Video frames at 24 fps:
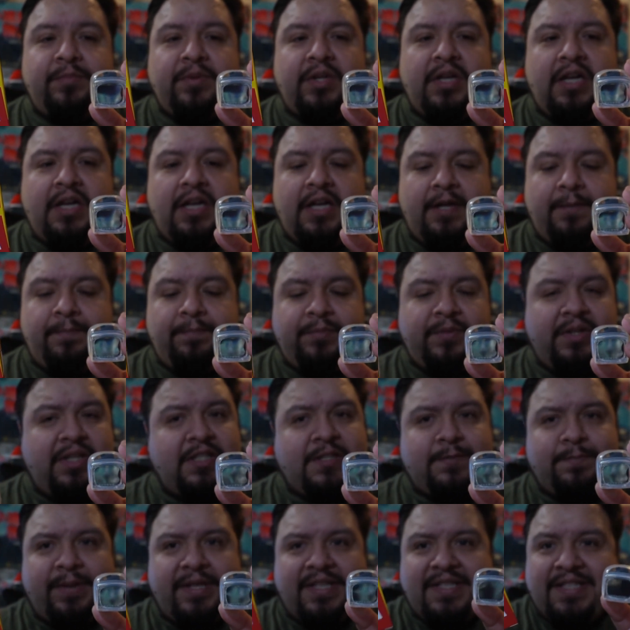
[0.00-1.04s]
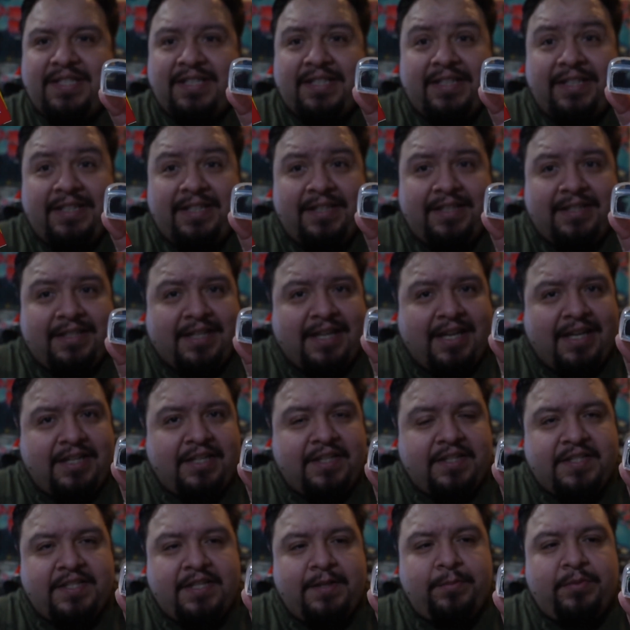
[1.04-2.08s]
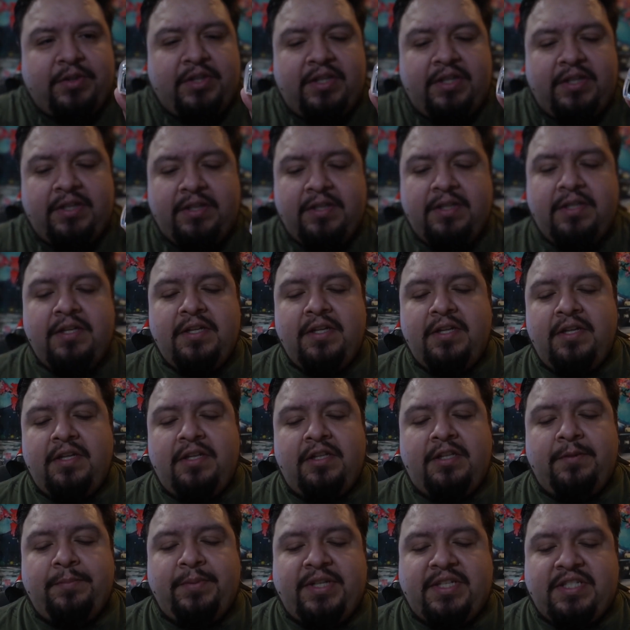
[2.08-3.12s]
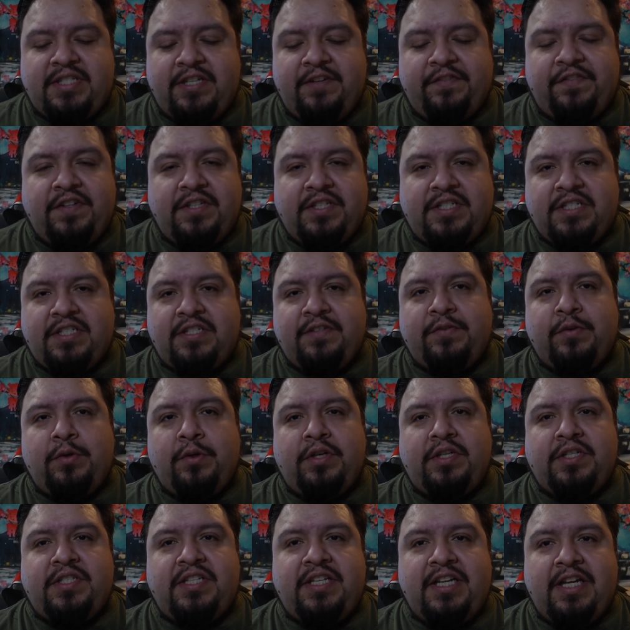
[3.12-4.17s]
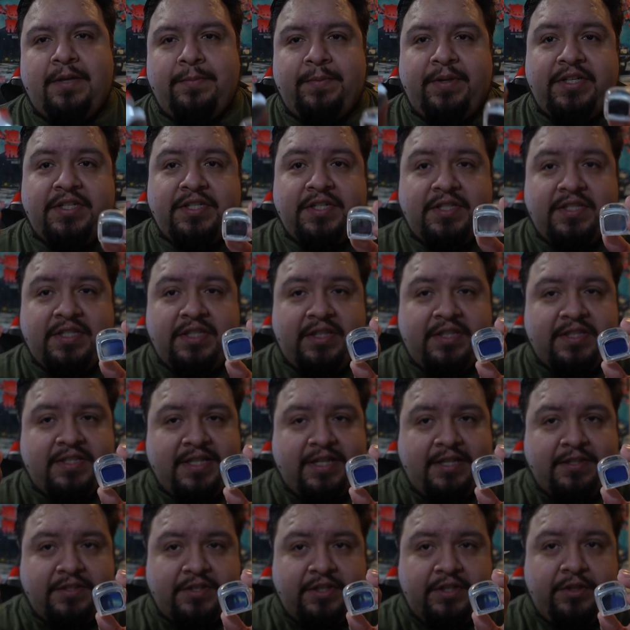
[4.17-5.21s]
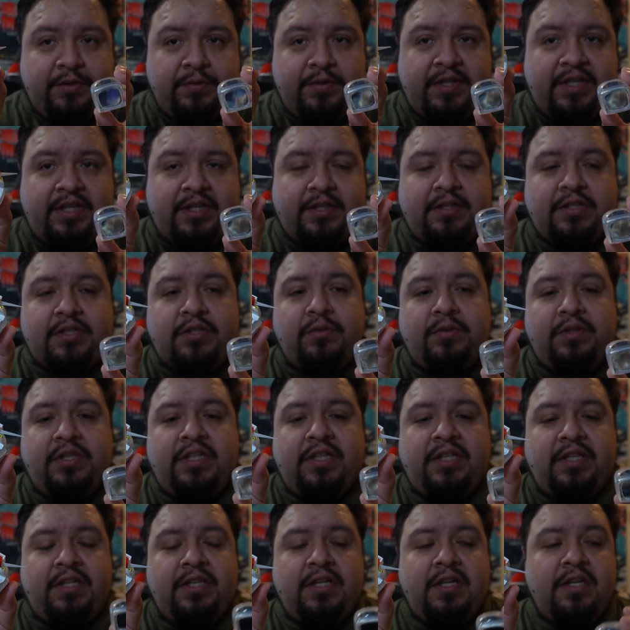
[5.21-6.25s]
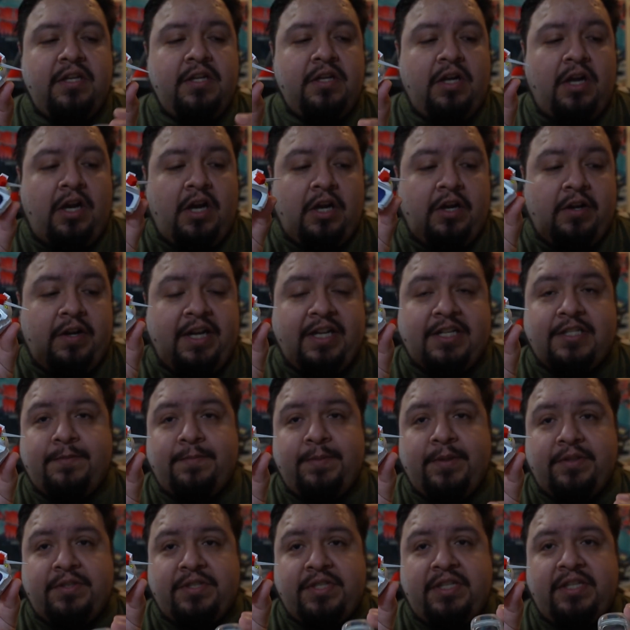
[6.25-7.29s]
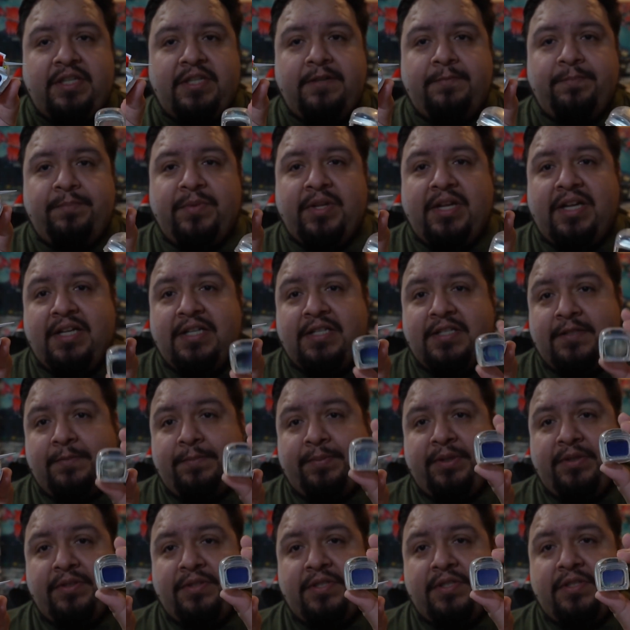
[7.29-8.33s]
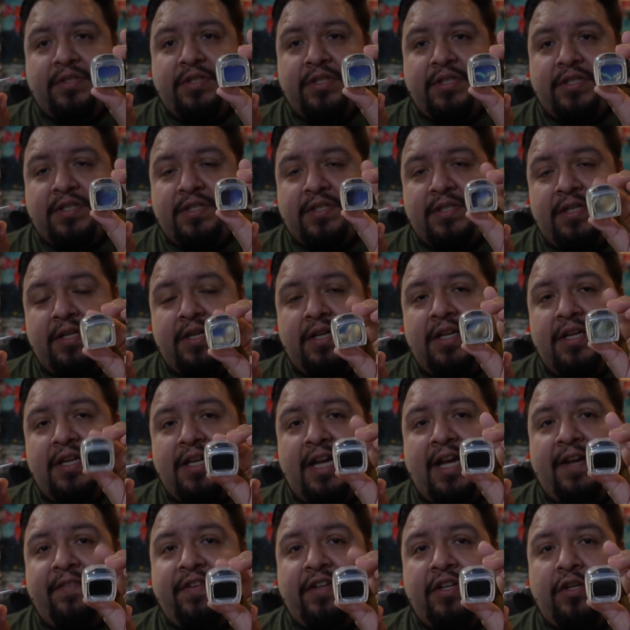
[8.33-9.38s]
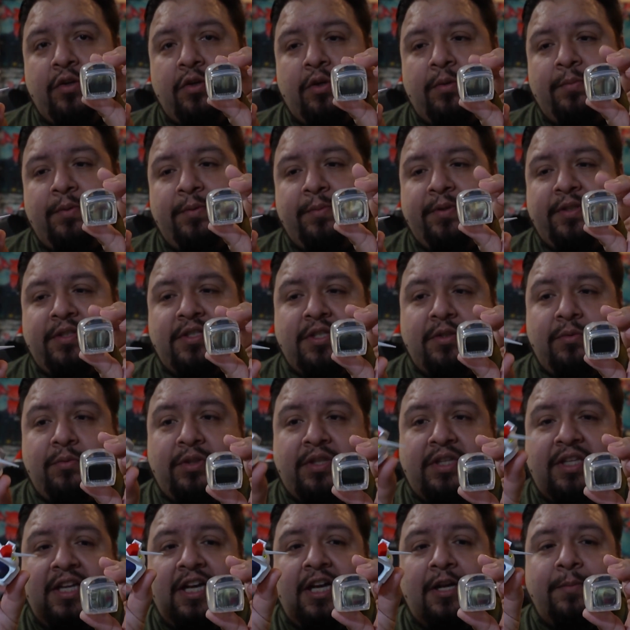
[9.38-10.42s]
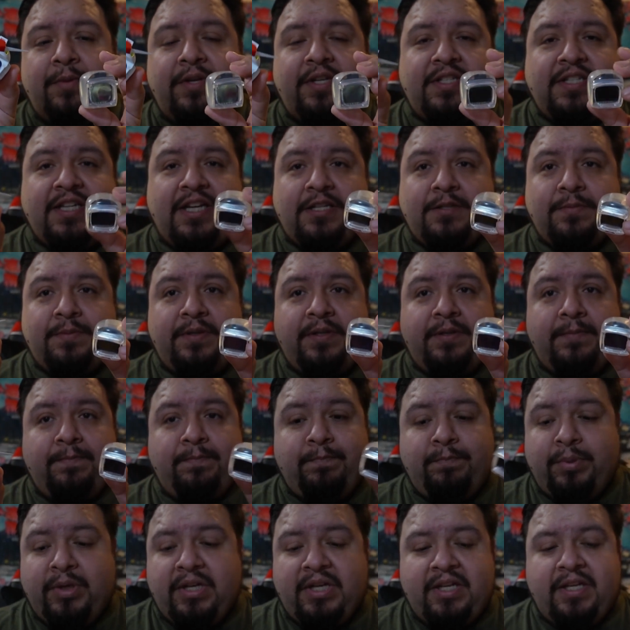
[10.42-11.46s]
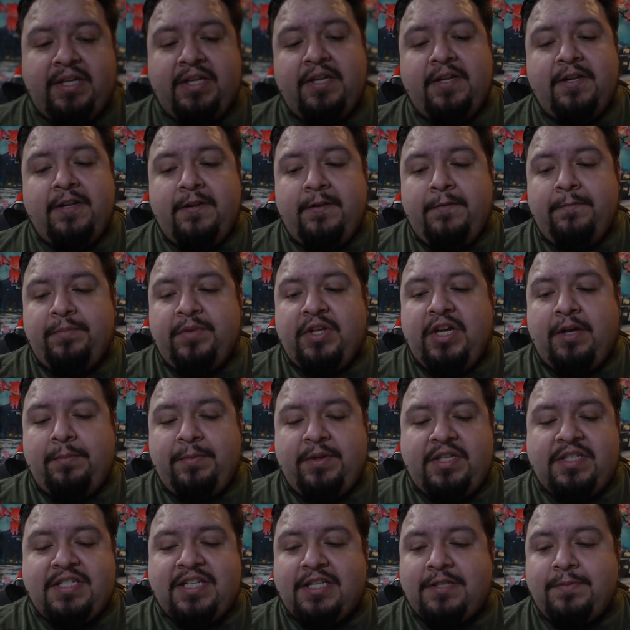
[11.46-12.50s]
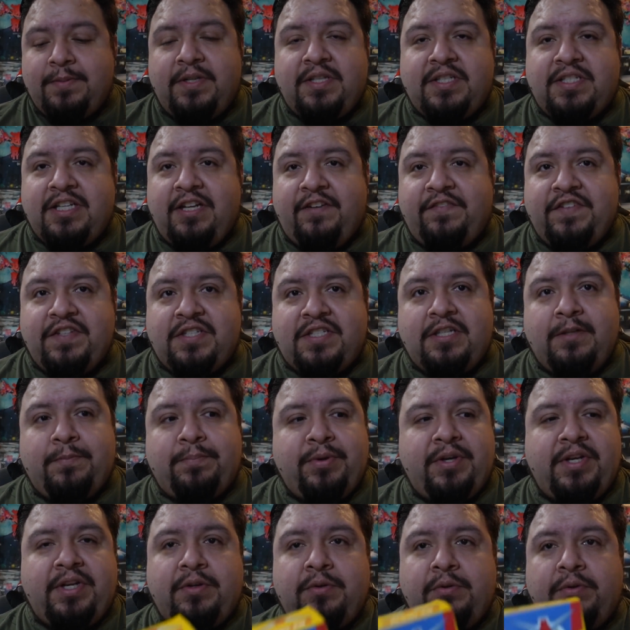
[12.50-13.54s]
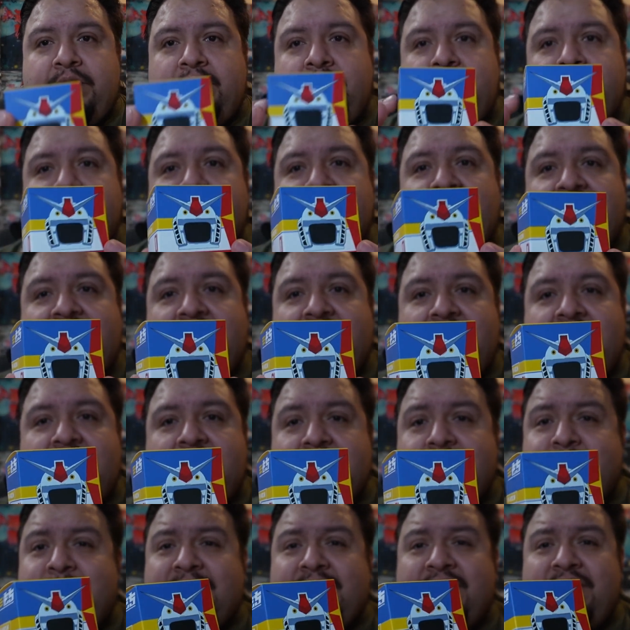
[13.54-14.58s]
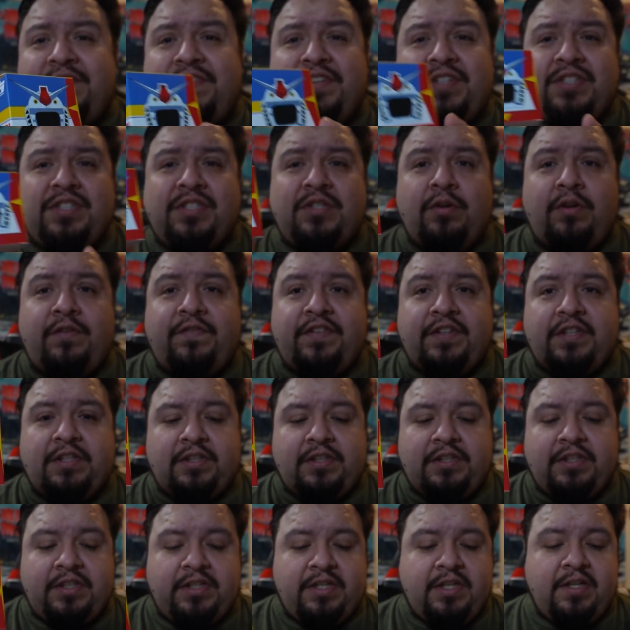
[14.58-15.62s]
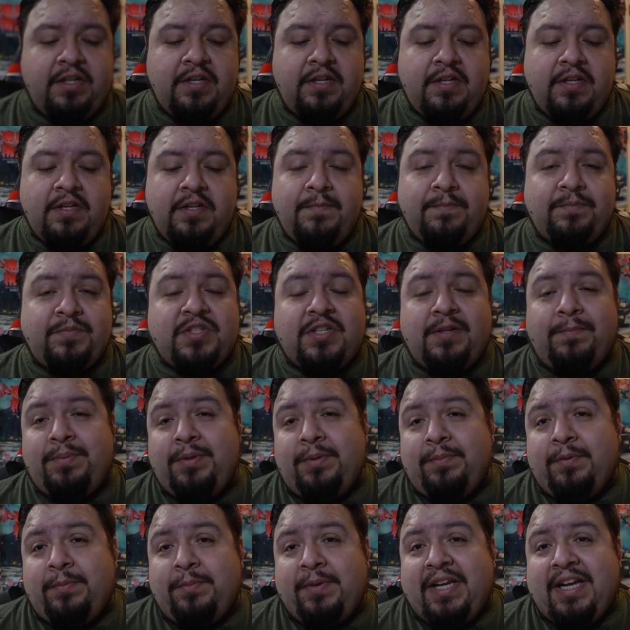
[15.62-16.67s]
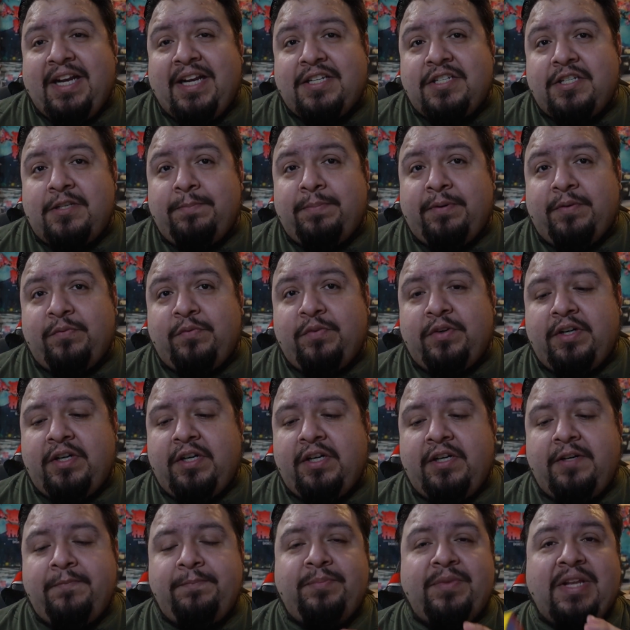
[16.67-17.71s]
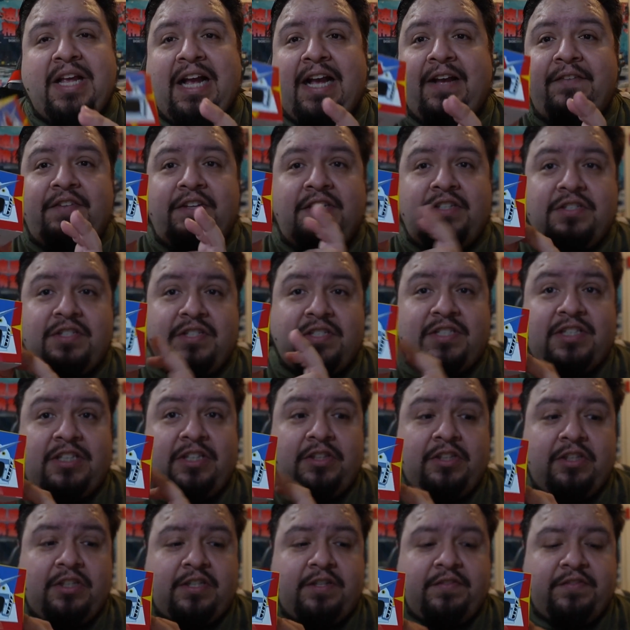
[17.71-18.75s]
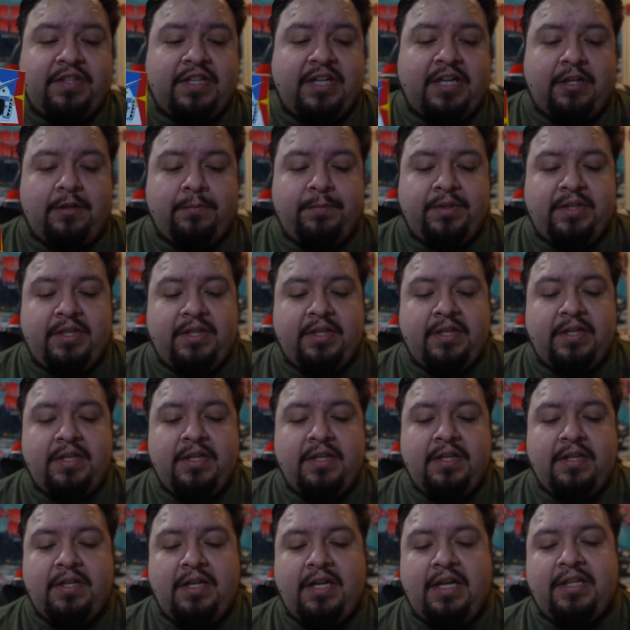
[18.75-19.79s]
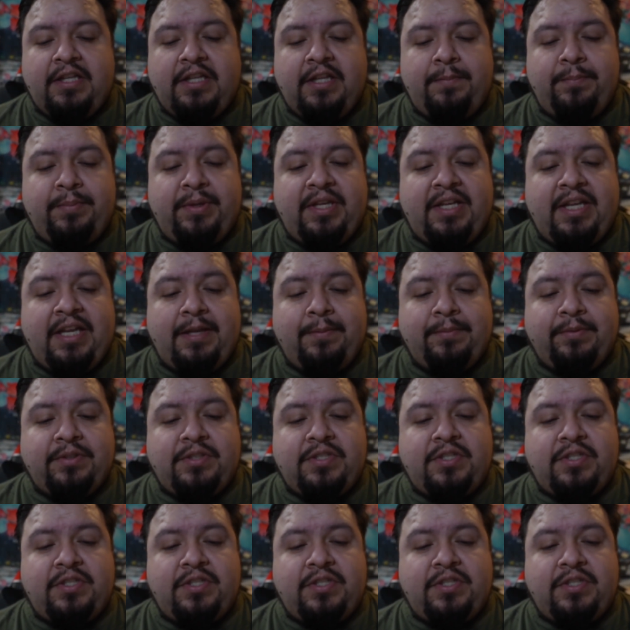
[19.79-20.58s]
It's basically kind of the same thing. The biggest difference is, of course, the animations and the sounds are unique to the RX Mochi, as opposed to just having a normal Mochi with the helmet attachment. But The helmet attachment itself is still pretty cool, I think, especially if you're just going for the look. Some people might actually prefer having just the look of the helmet and then being able